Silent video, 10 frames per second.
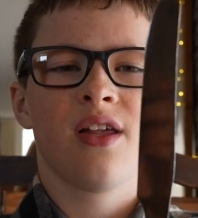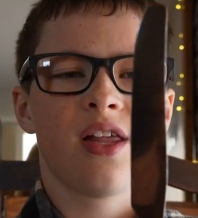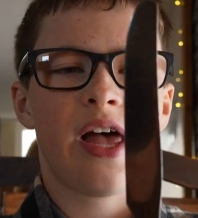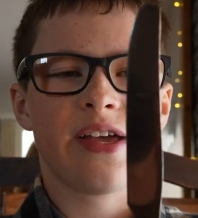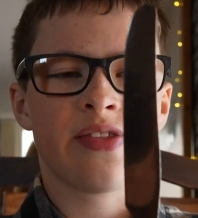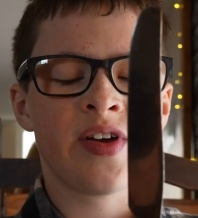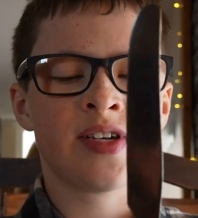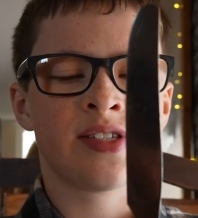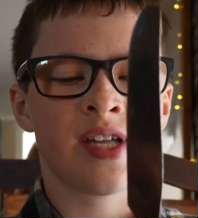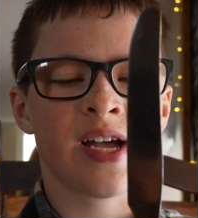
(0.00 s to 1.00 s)
Like,
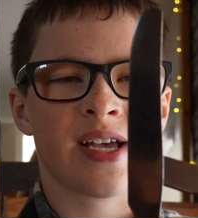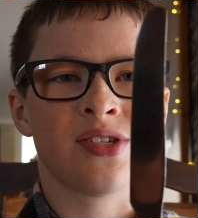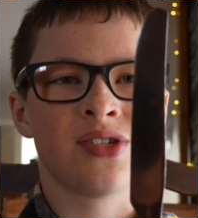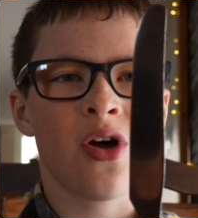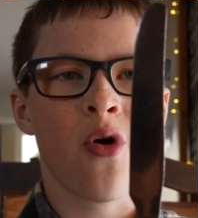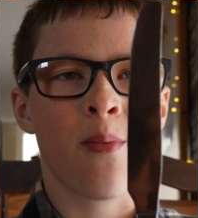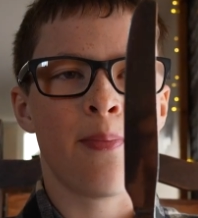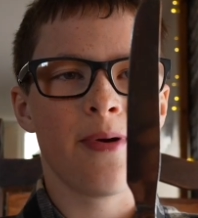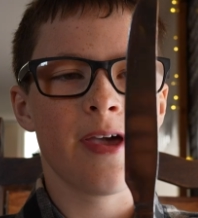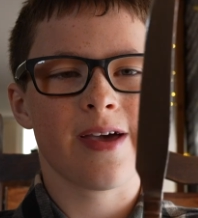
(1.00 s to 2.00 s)
this thing is so
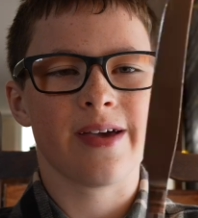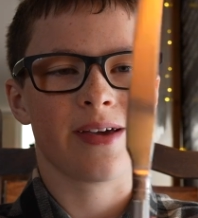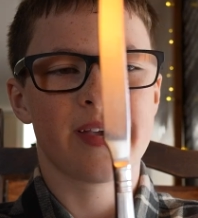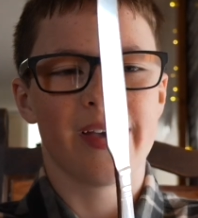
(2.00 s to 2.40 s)
big.